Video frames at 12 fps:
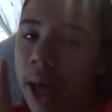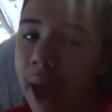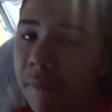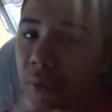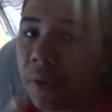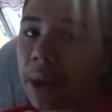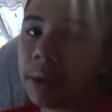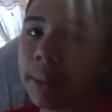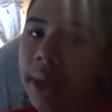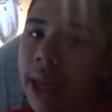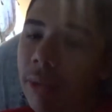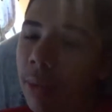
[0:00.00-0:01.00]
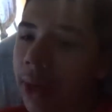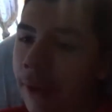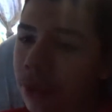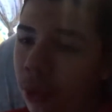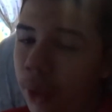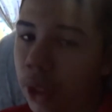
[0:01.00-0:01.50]
Have you followed me yet? Right
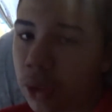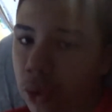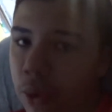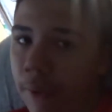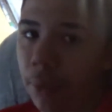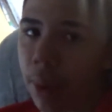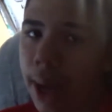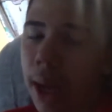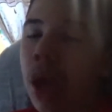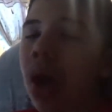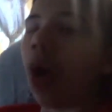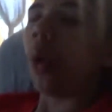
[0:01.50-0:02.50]
after Wii U giveaway?